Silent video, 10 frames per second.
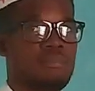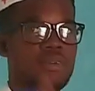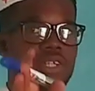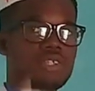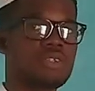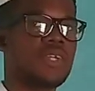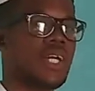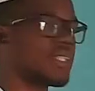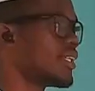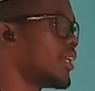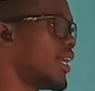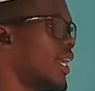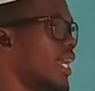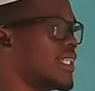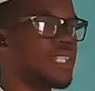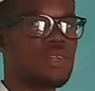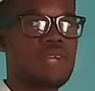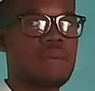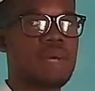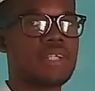We just know that a
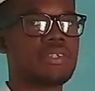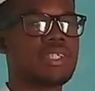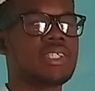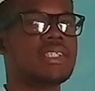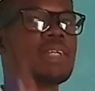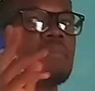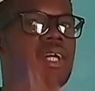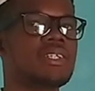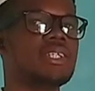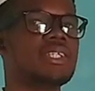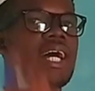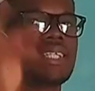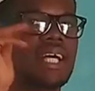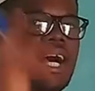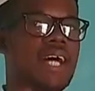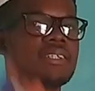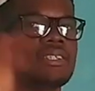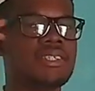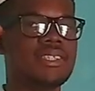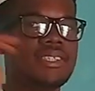singular matrix is a matrix that
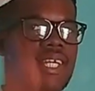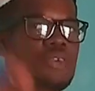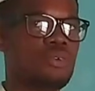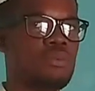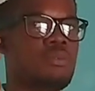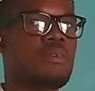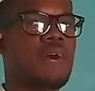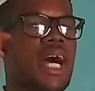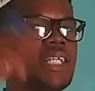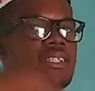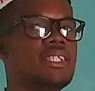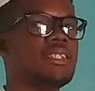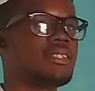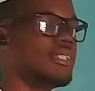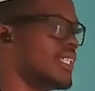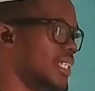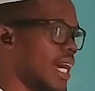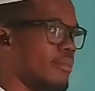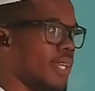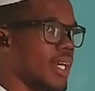has 0 as its
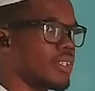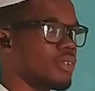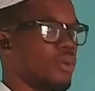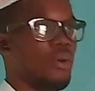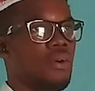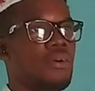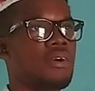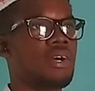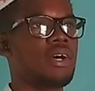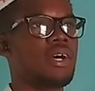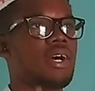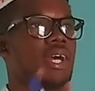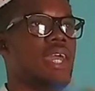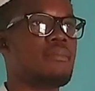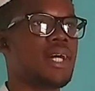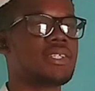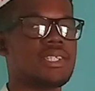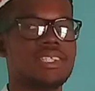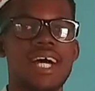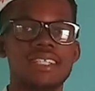determinant, or a
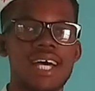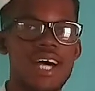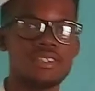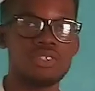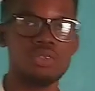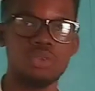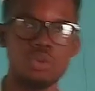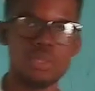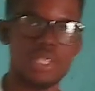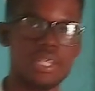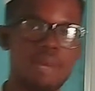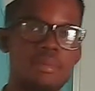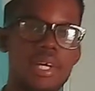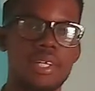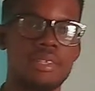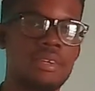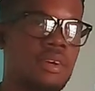matrix that has no determinant.